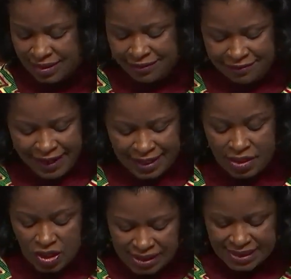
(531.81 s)
define
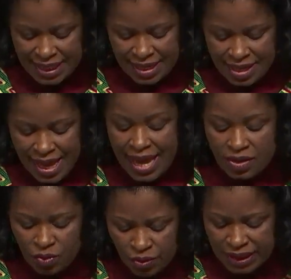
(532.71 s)
us
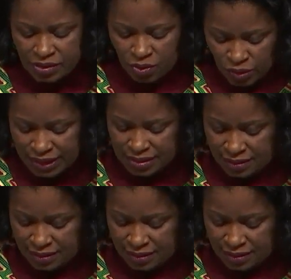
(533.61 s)
and which we